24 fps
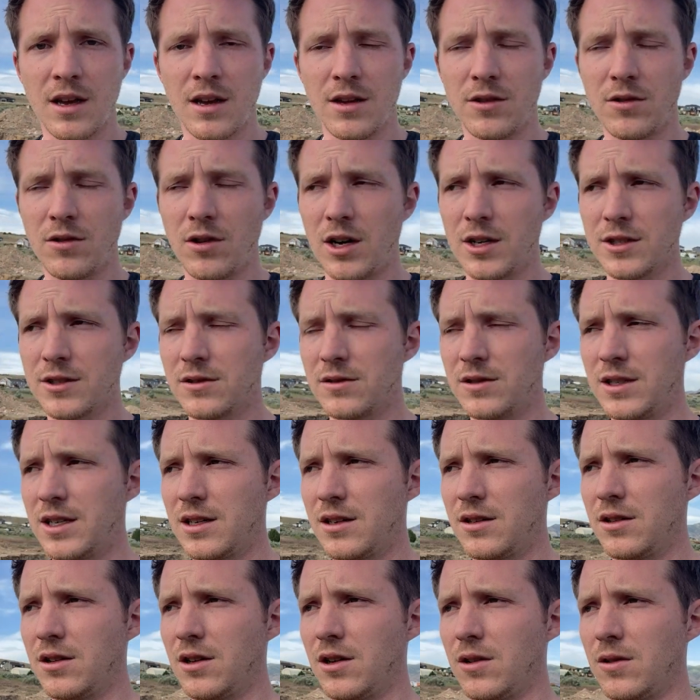You also need to
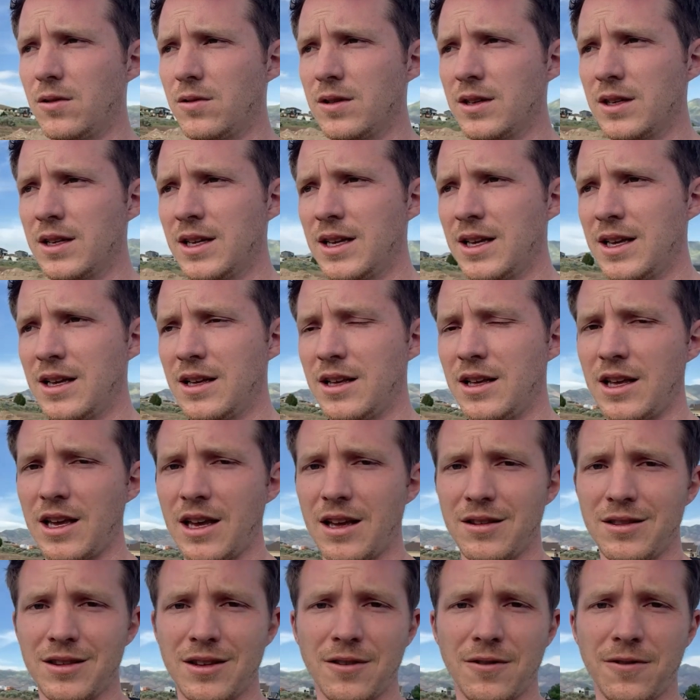know
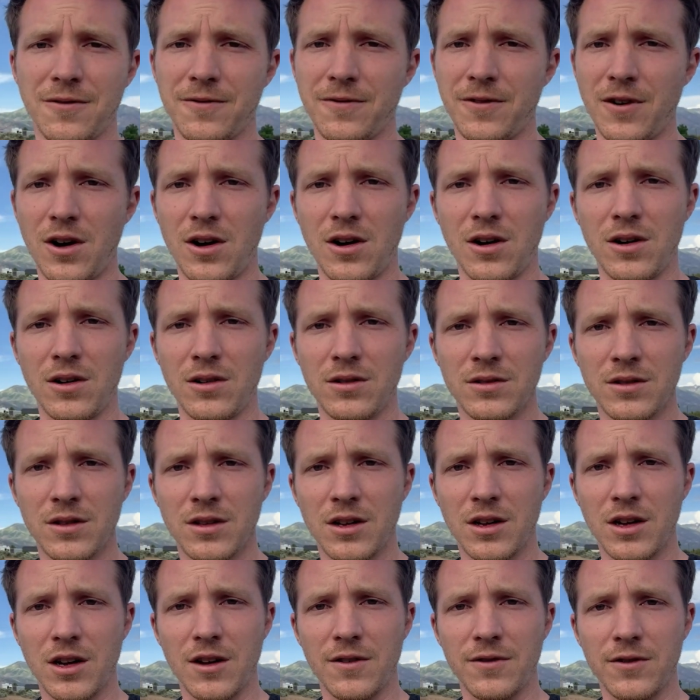the fall
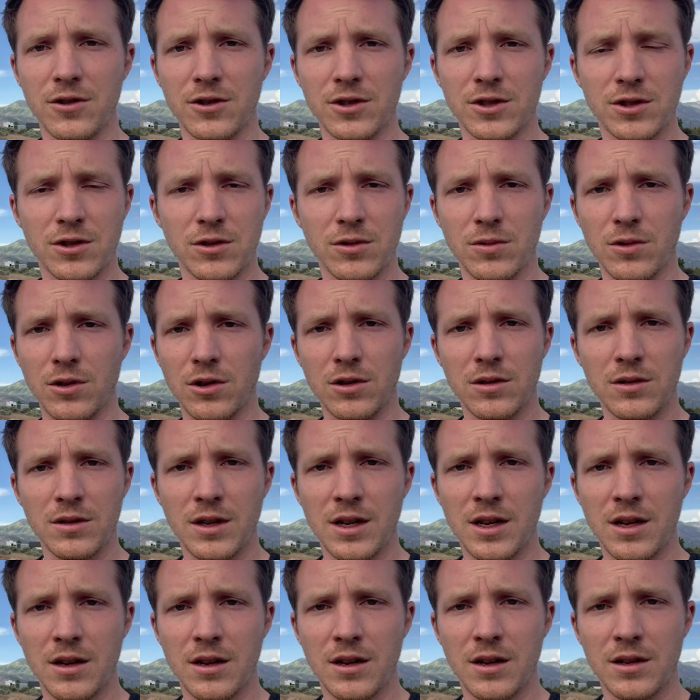of your sewer
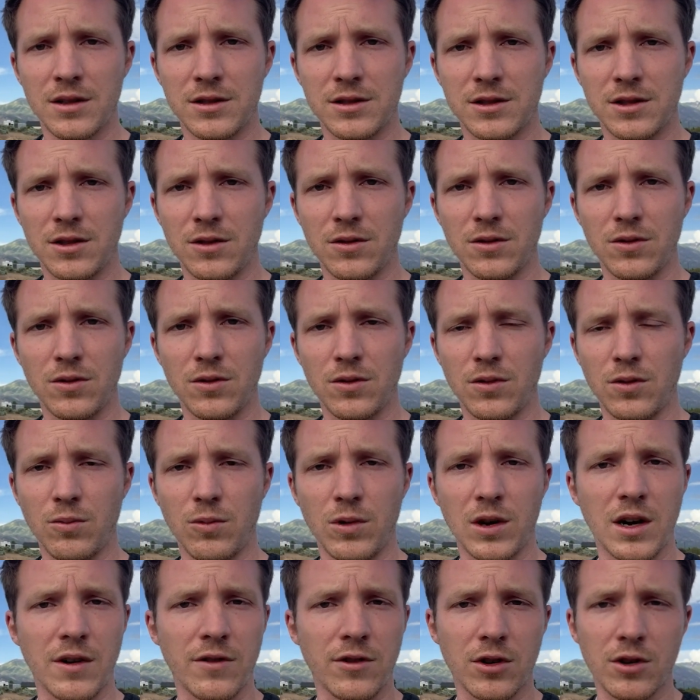to
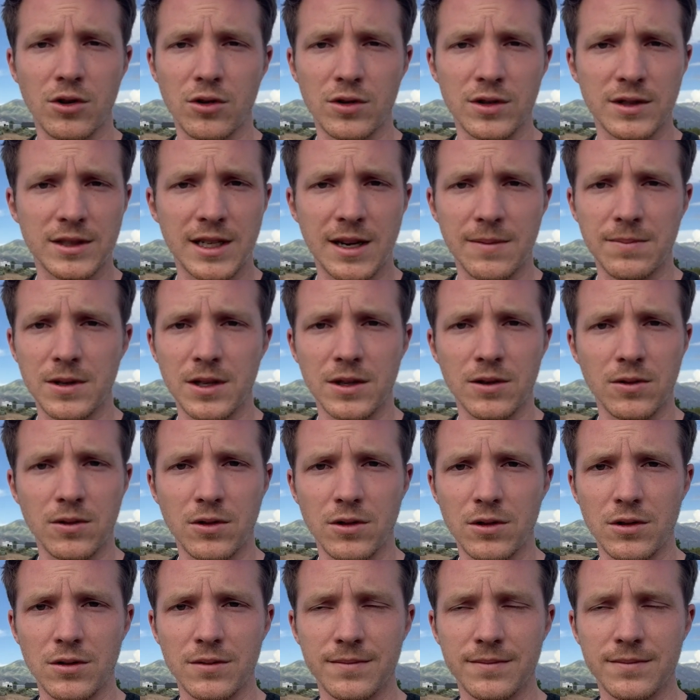whatever you're going, septic,
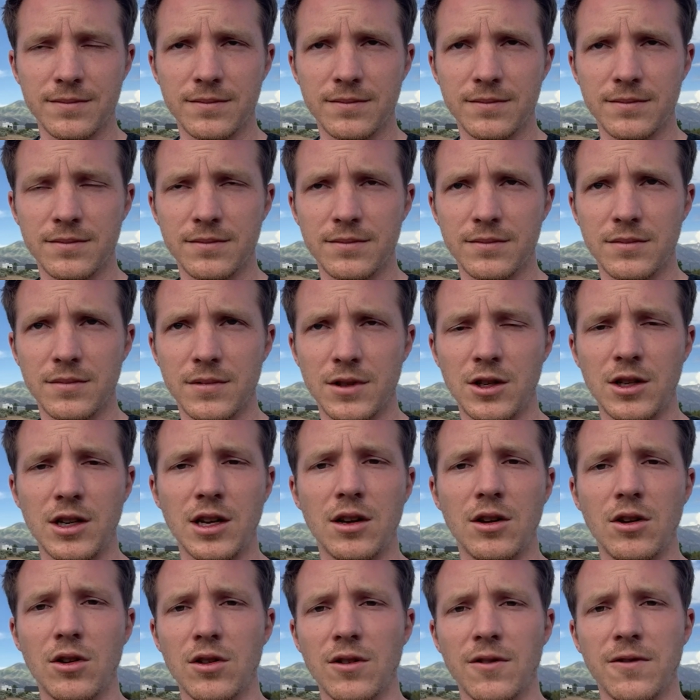or you need to
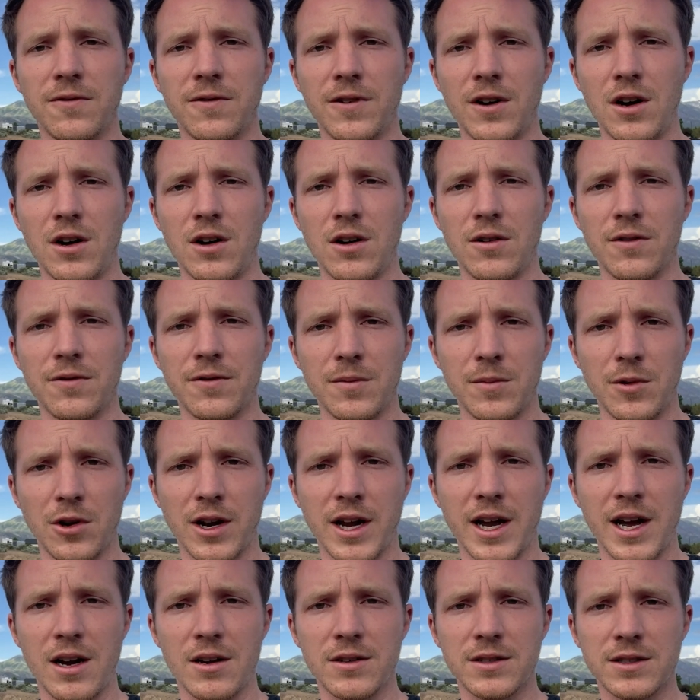know the fall from your
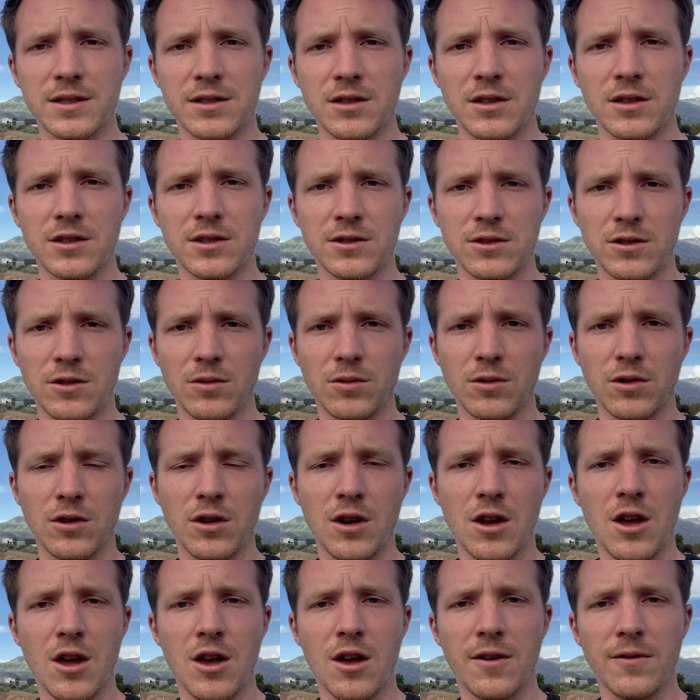house to the sewer
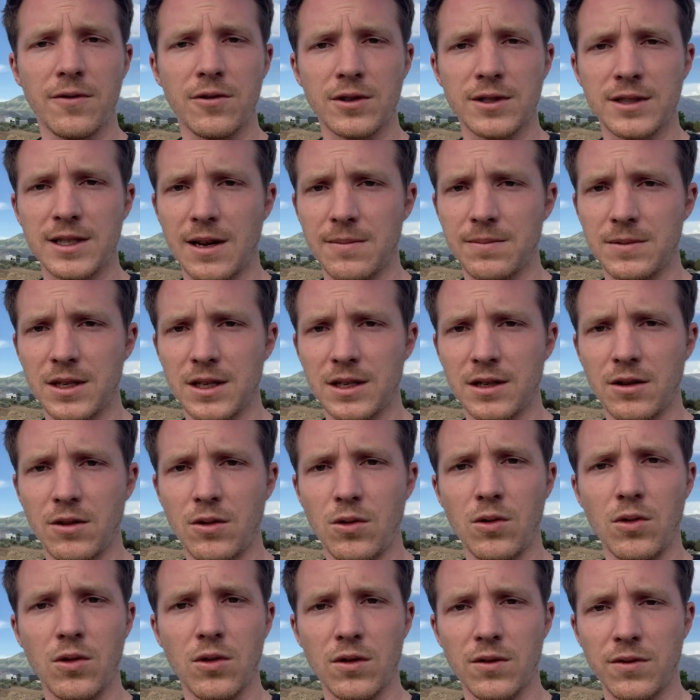for septic
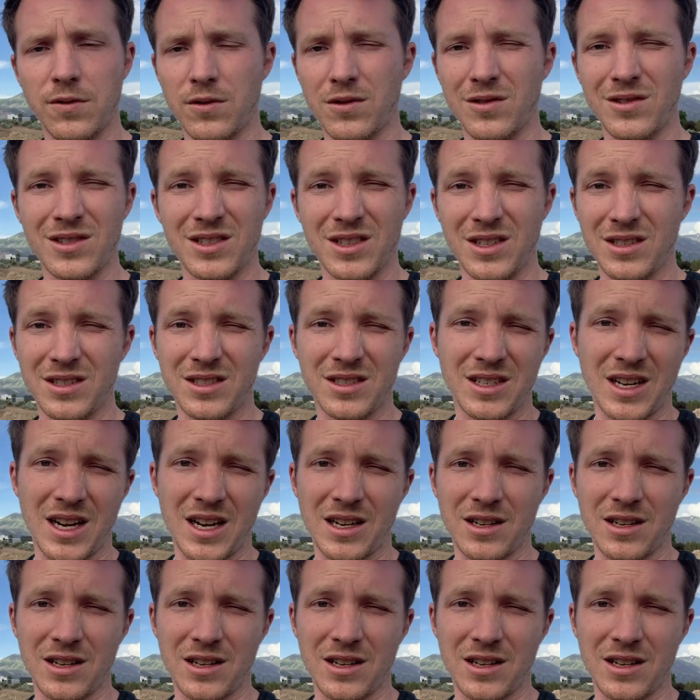or for tying